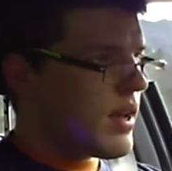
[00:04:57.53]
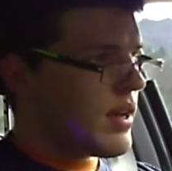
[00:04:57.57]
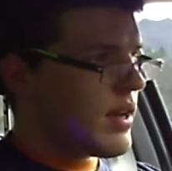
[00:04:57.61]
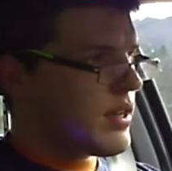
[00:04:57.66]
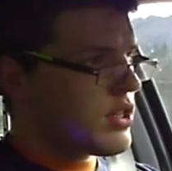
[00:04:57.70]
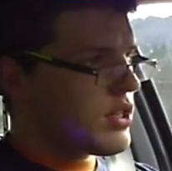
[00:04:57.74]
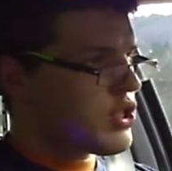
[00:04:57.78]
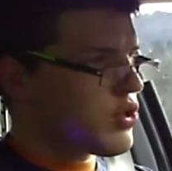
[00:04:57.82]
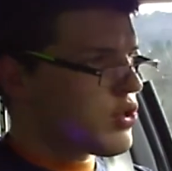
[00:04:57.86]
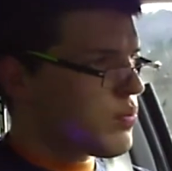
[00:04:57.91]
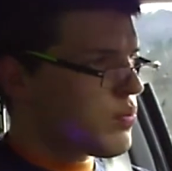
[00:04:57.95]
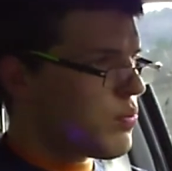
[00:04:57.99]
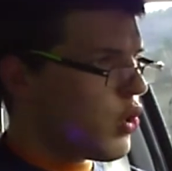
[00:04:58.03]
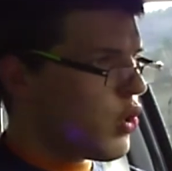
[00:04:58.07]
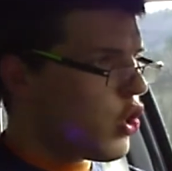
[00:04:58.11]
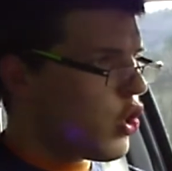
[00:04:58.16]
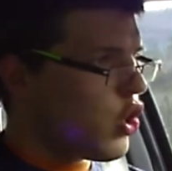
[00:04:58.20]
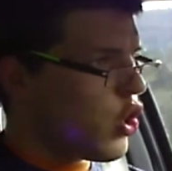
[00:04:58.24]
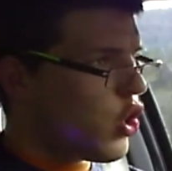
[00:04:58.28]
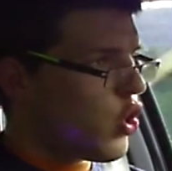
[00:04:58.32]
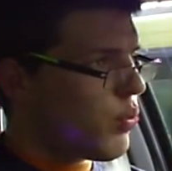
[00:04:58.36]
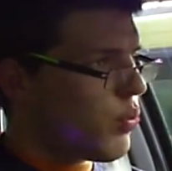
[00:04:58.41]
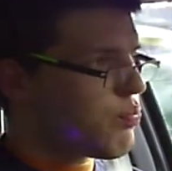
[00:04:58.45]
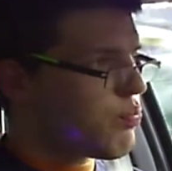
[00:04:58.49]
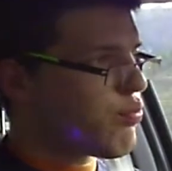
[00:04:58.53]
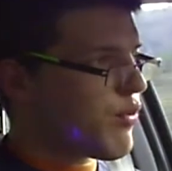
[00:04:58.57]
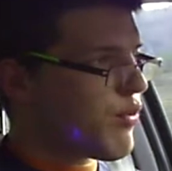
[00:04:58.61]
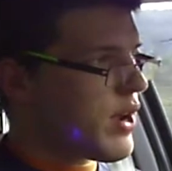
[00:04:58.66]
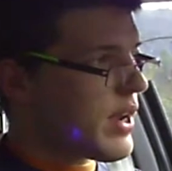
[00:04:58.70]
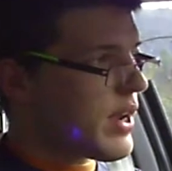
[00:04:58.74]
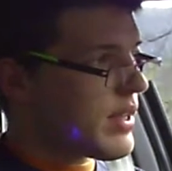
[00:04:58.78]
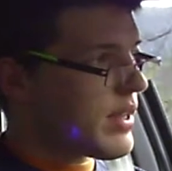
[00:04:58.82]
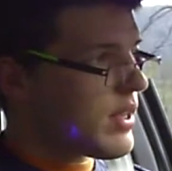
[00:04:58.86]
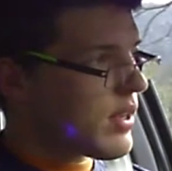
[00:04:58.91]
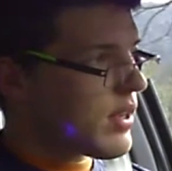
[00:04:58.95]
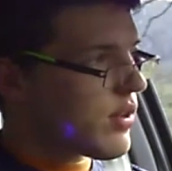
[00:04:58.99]
a small,
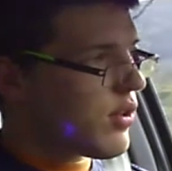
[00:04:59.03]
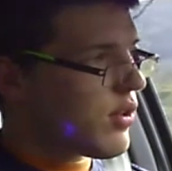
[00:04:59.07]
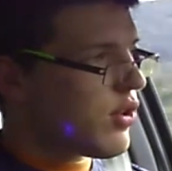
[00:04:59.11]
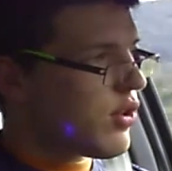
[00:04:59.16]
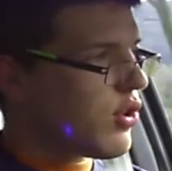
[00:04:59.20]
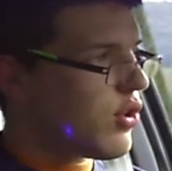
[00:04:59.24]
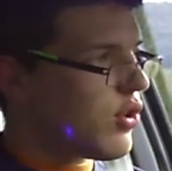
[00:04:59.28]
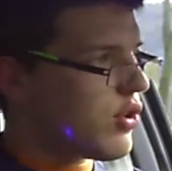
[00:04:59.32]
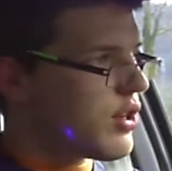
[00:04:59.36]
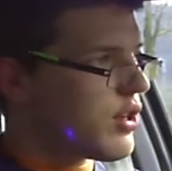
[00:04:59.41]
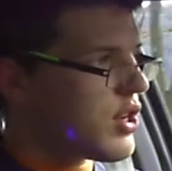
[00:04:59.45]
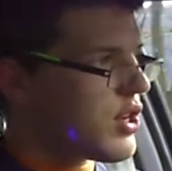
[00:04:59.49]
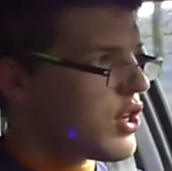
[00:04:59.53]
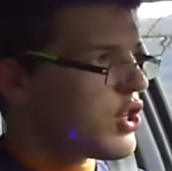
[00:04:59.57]
practical,